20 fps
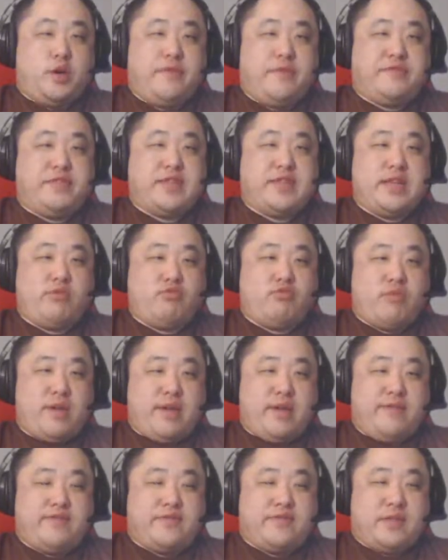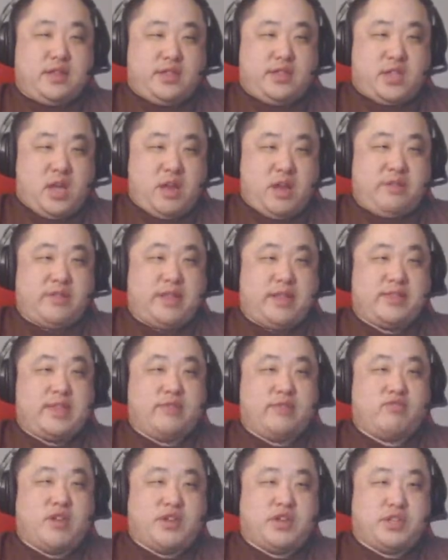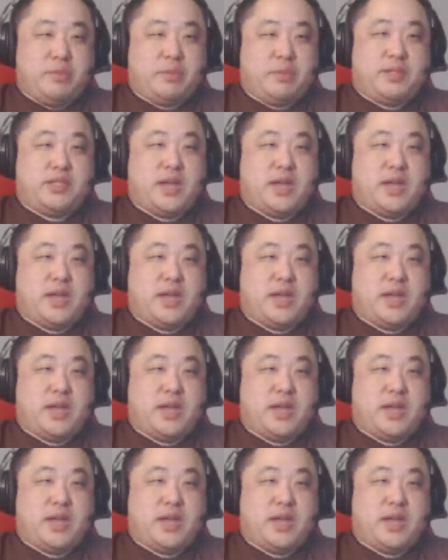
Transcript: if dead if the uh, dying not Dead Rising but